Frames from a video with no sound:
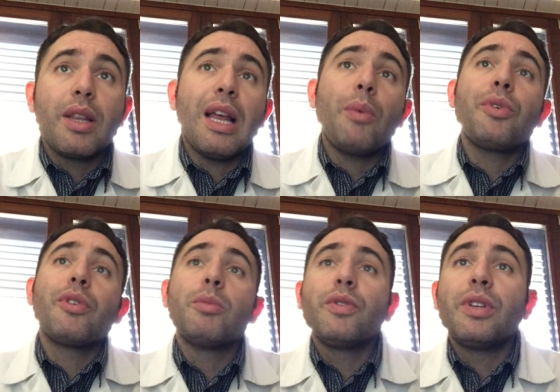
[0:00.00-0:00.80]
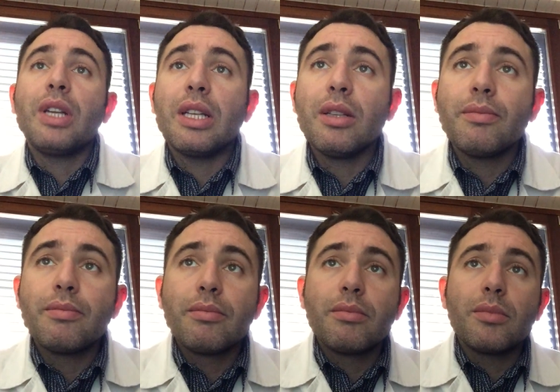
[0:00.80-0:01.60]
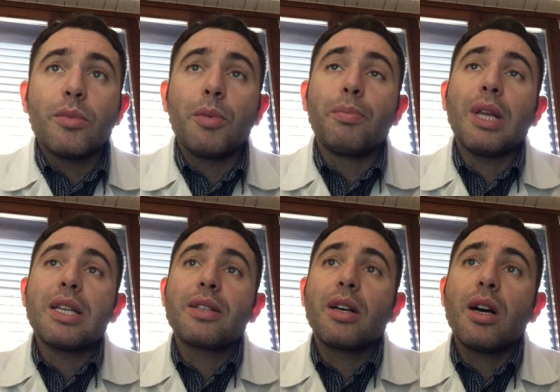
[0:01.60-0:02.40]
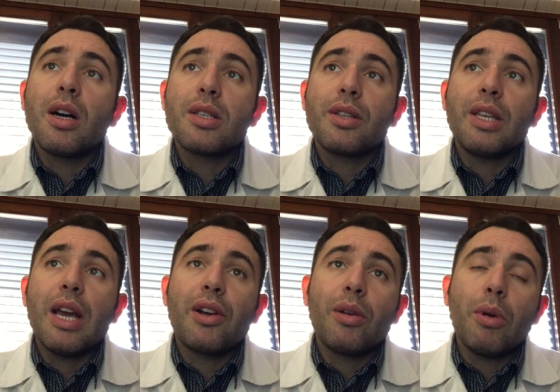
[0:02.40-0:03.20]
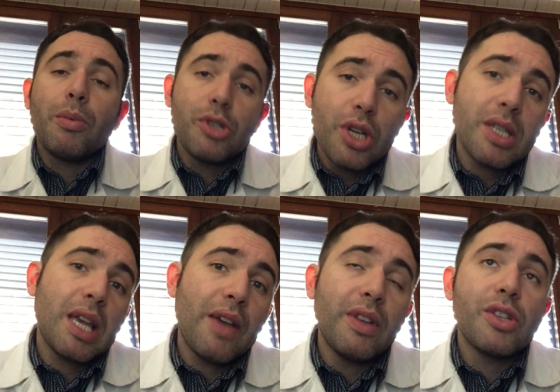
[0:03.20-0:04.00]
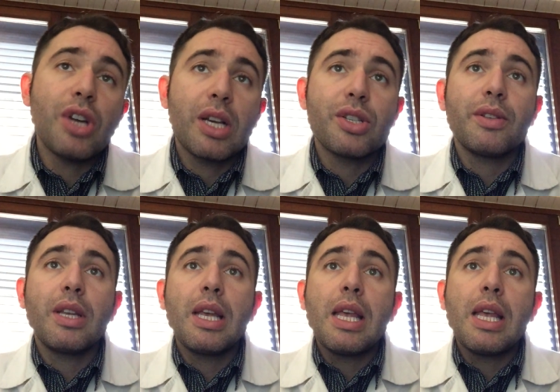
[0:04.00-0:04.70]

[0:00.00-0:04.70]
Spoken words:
Then we remove the needle. We place the gauze in the area where we just gave the injection.